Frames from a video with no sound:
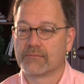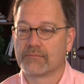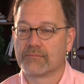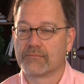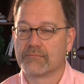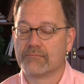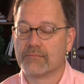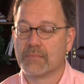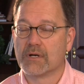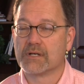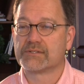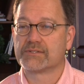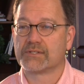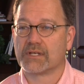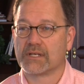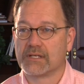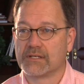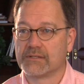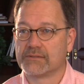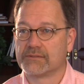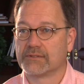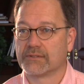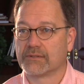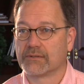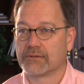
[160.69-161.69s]
much
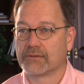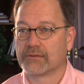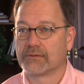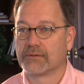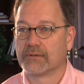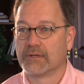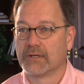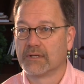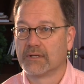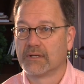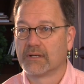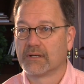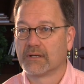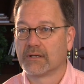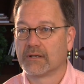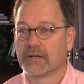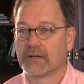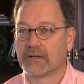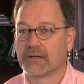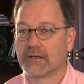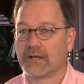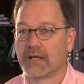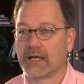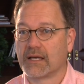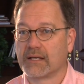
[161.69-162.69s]
easier
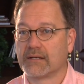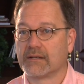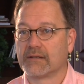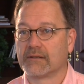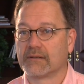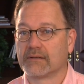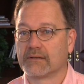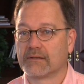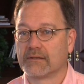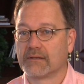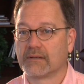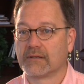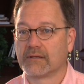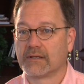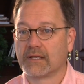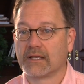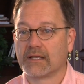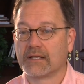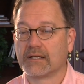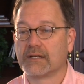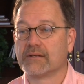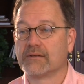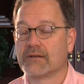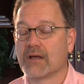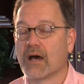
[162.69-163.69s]
had
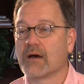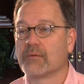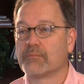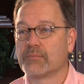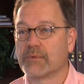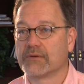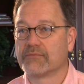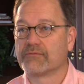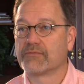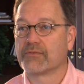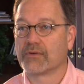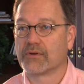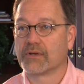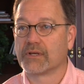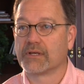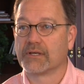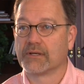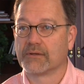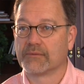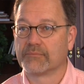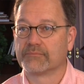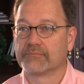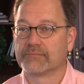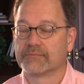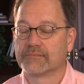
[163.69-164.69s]
it not been for
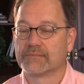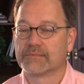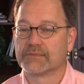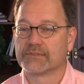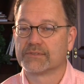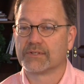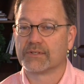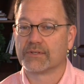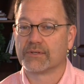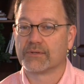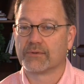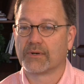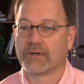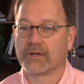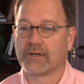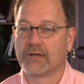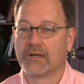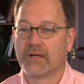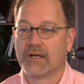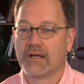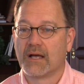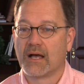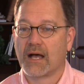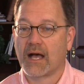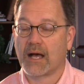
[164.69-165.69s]
him. So
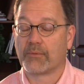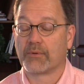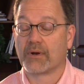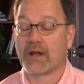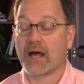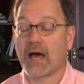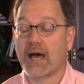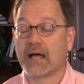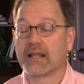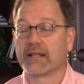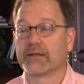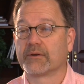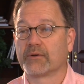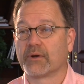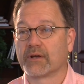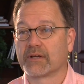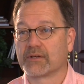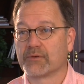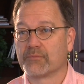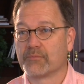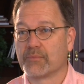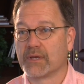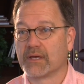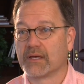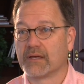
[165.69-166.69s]
I would highly
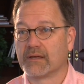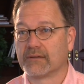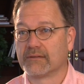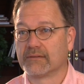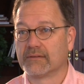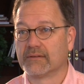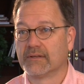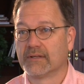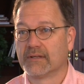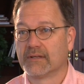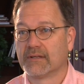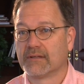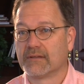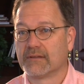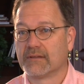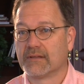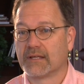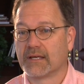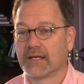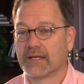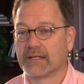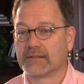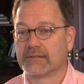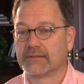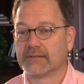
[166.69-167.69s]
recommend
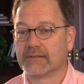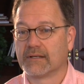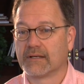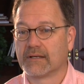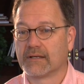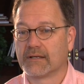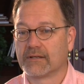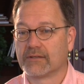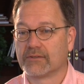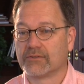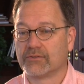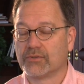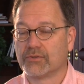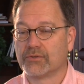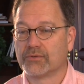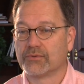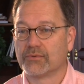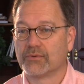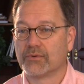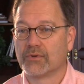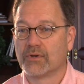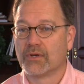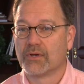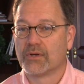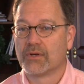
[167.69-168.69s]
that
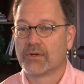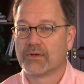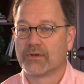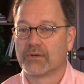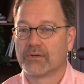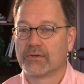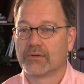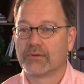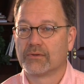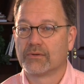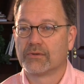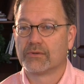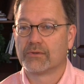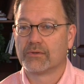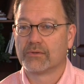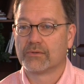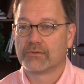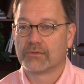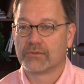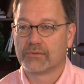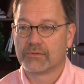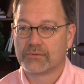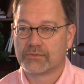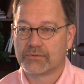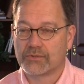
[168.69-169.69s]
you
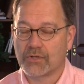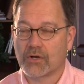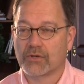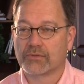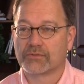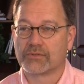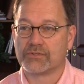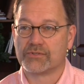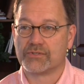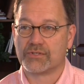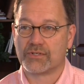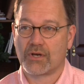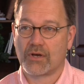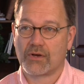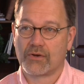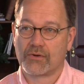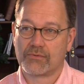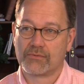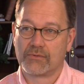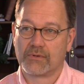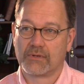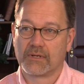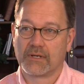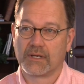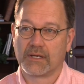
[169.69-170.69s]
talk to
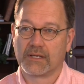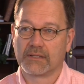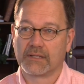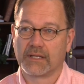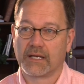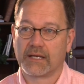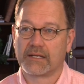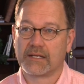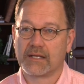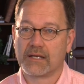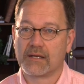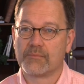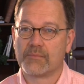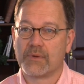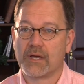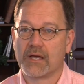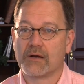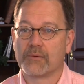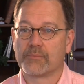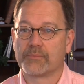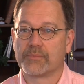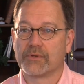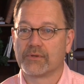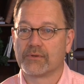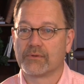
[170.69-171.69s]
Joe and let him
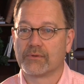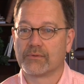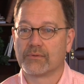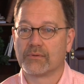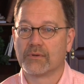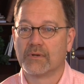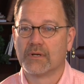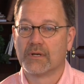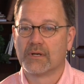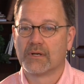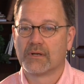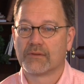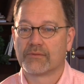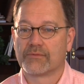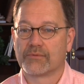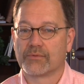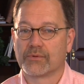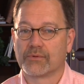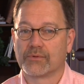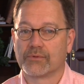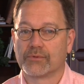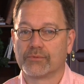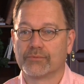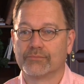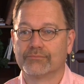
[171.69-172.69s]
help you
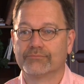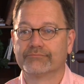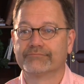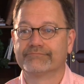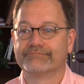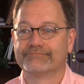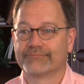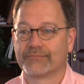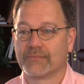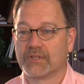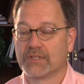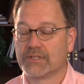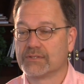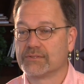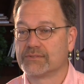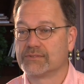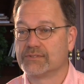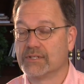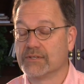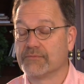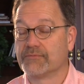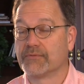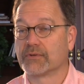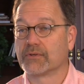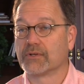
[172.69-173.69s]
through these
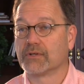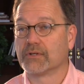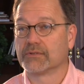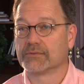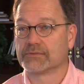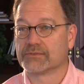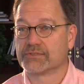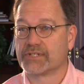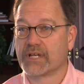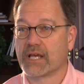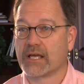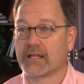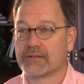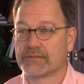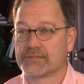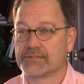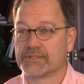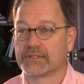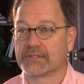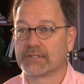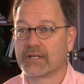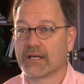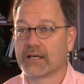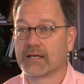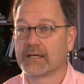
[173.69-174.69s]
difficult and
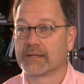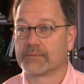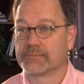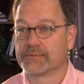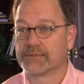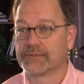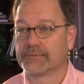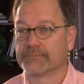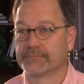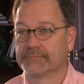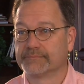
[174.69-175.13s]
challenging times.